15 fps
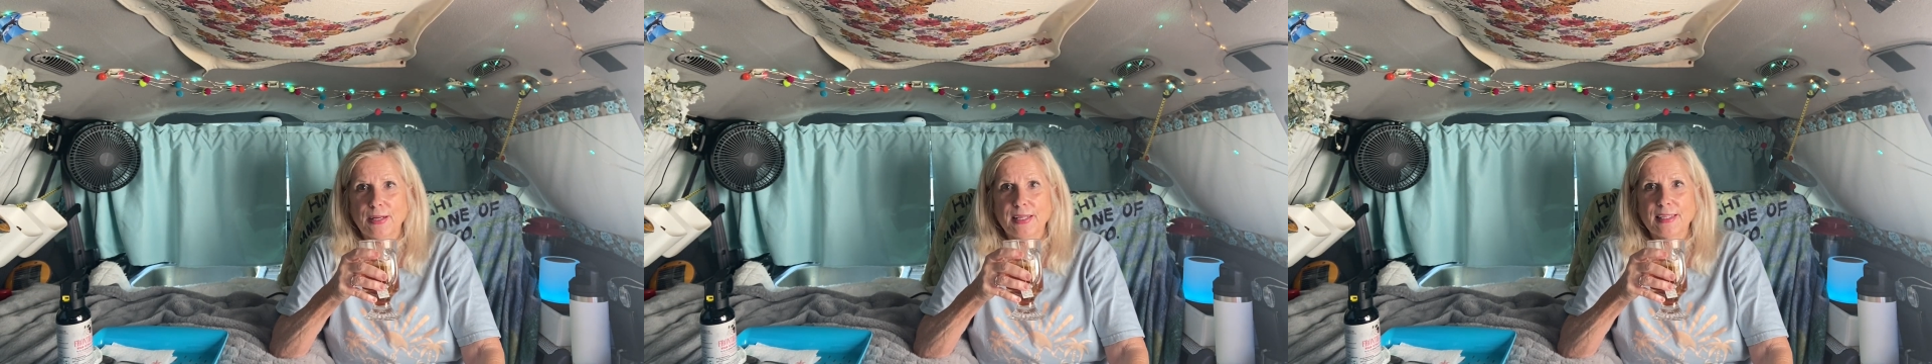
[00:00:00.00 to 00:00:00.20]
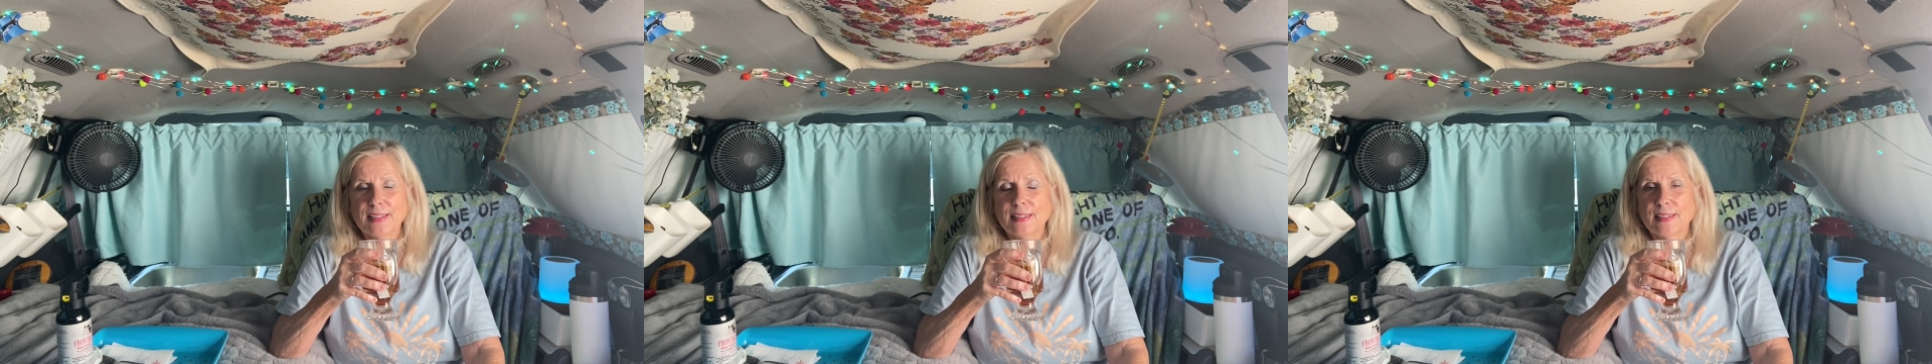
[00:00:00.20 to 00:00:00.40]

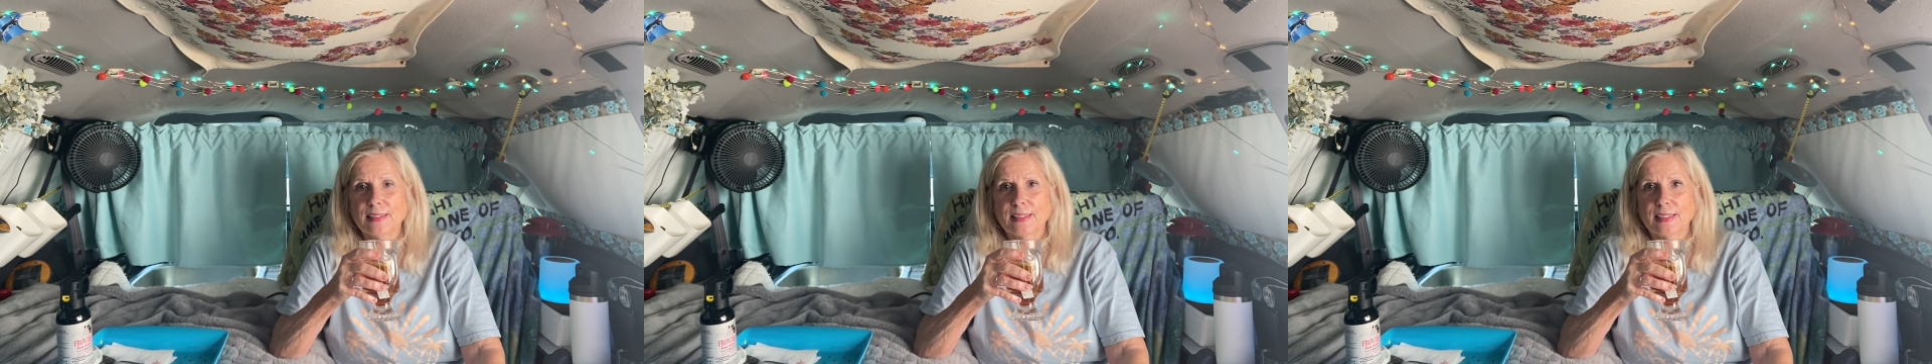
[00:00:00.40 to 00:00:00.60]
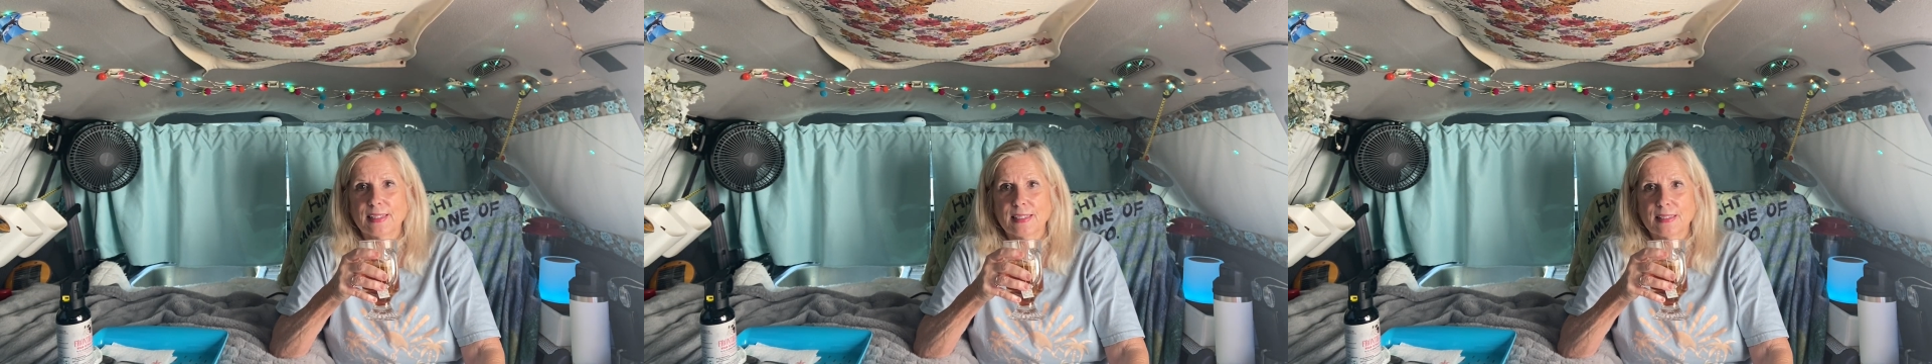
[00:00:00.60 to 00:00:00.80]
anything
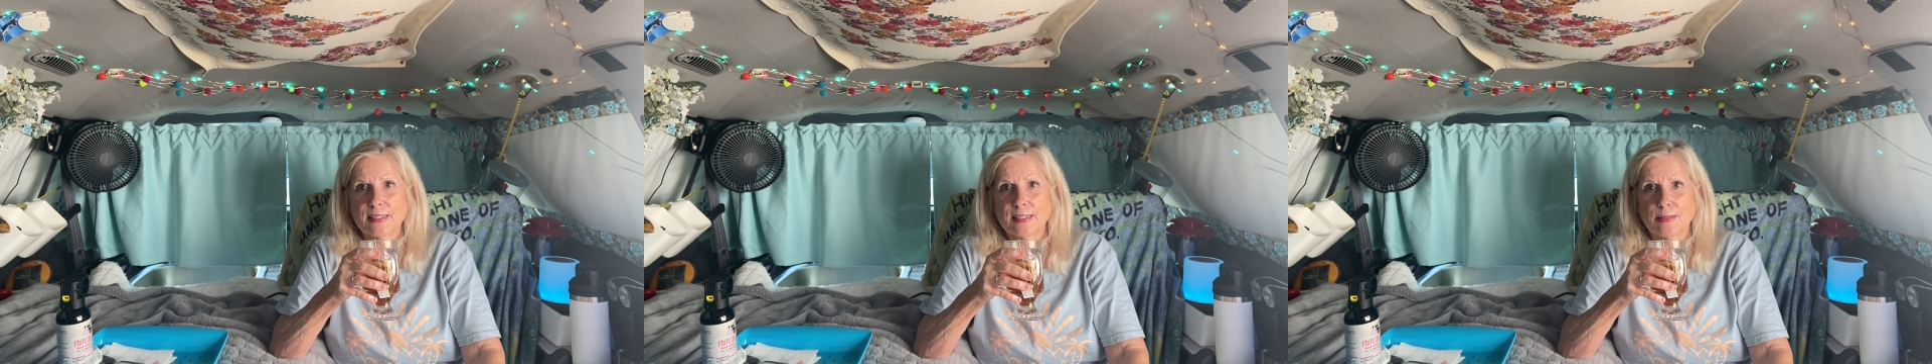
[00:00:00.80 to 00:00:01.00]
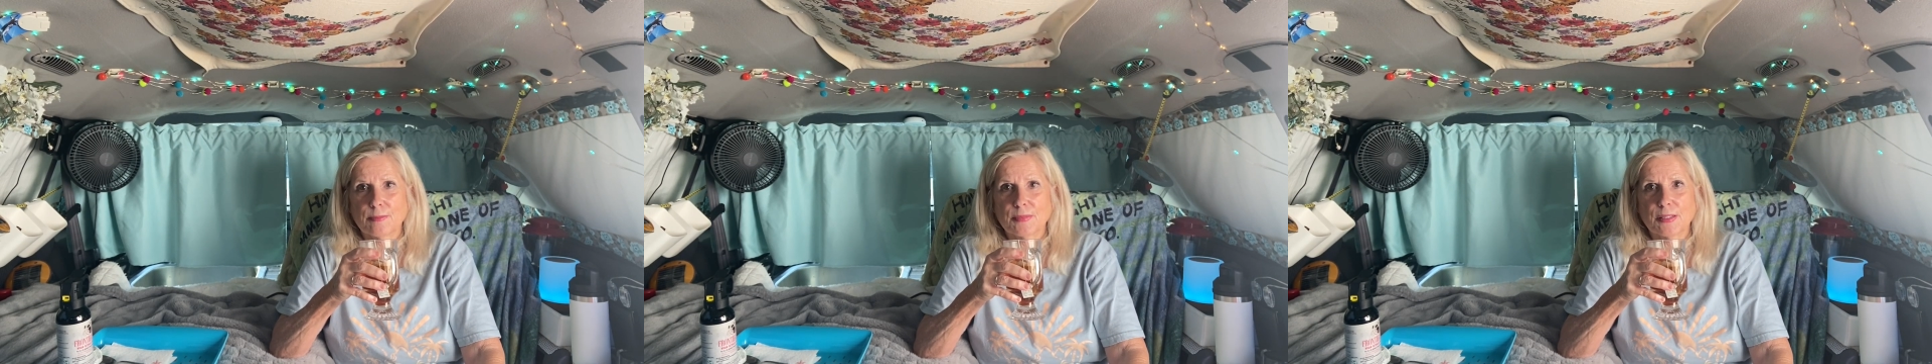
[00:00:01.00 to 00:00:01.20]
that gets
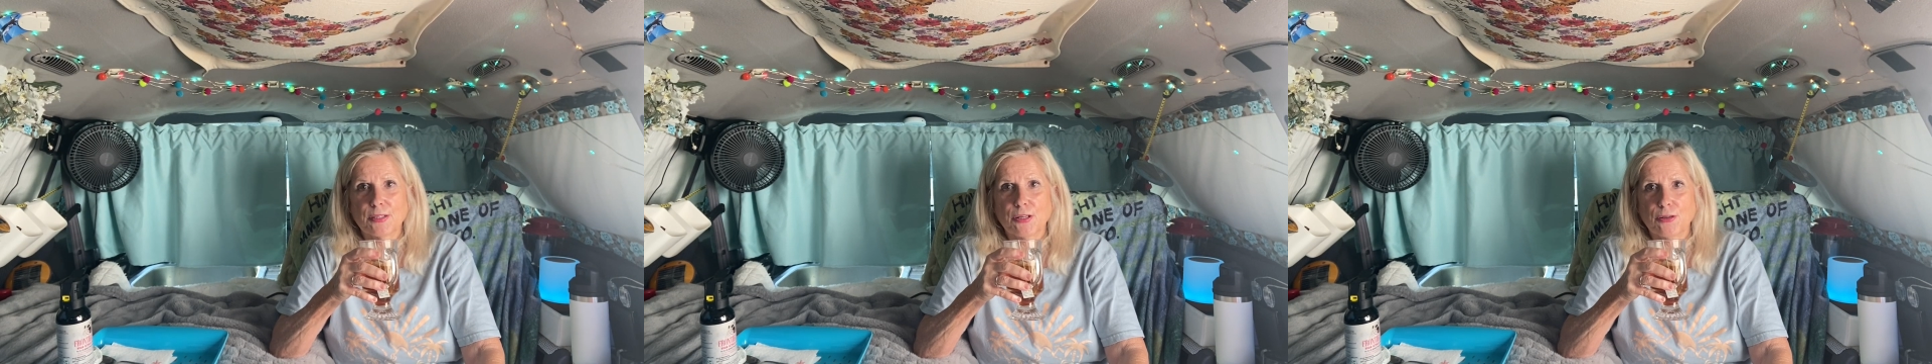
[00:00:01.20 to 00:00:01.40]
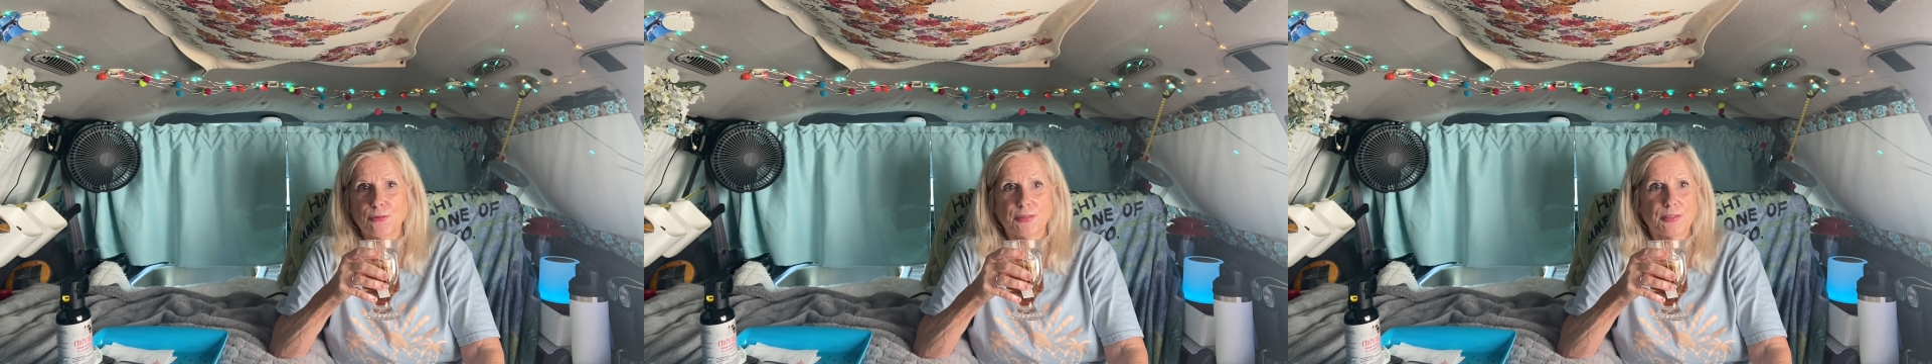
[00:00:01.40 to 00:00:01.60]
them to
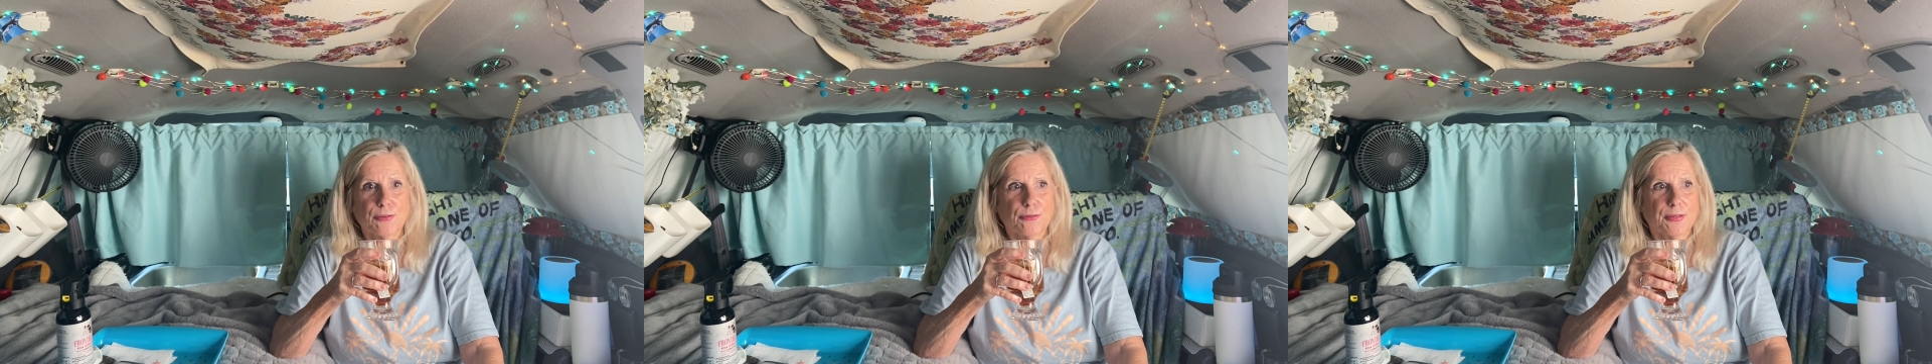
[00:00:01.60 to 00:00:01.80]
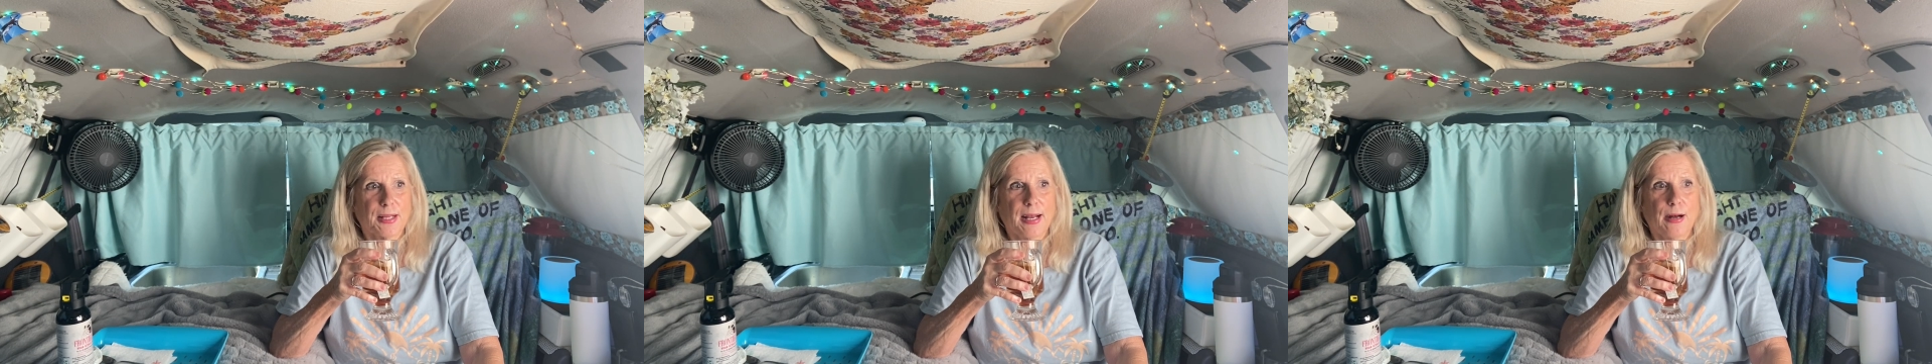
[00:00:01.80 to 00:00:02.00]
know that
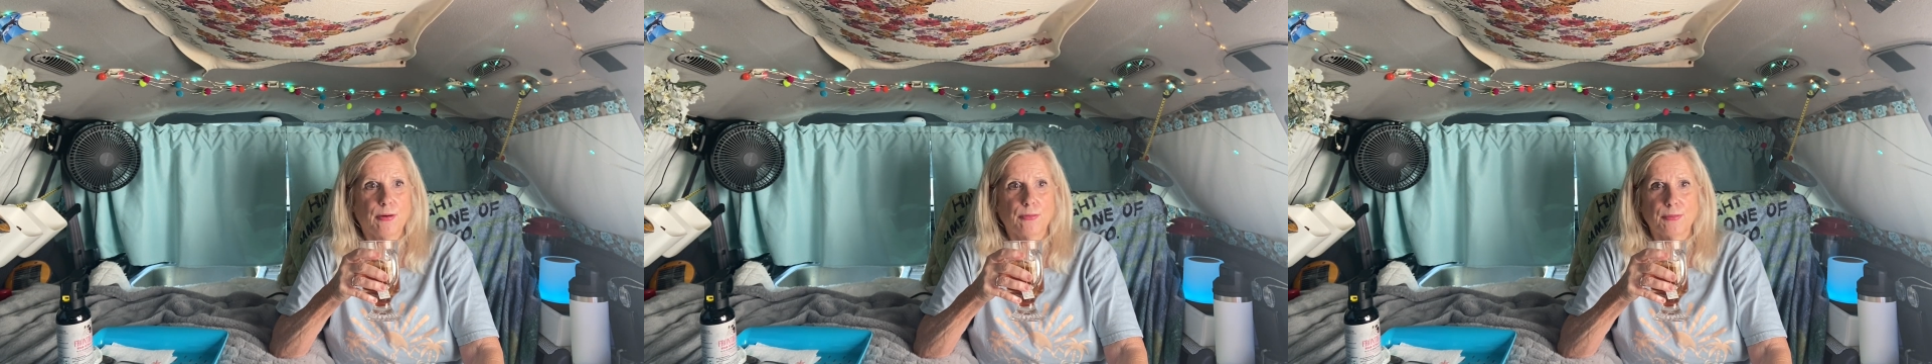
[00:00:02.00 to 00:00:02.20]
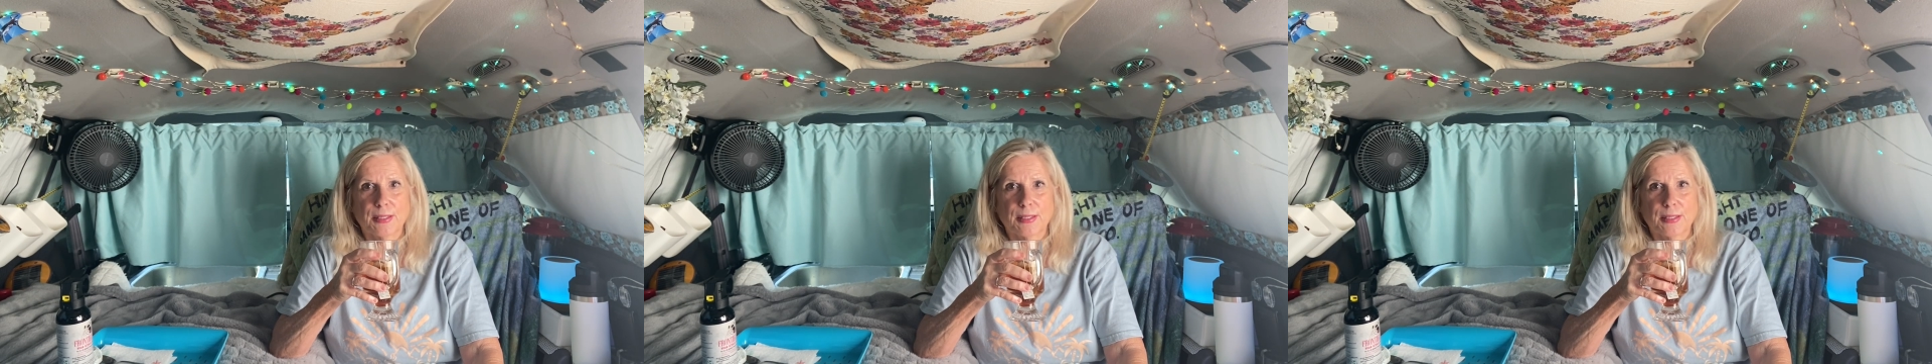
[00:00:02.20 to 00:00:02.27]
they're now